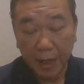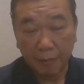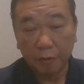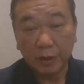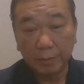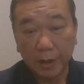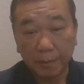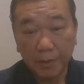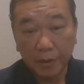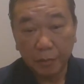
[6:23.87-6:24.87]
For example,
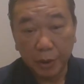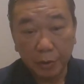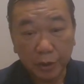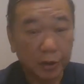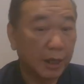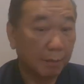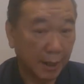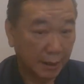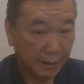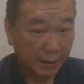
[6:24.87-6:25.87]
we use
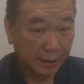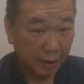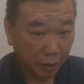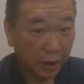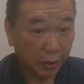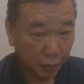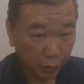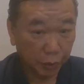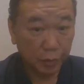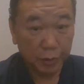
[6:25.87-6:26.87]
cucumber. Okay, to
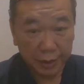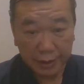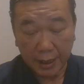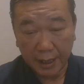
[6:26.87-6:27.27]
use this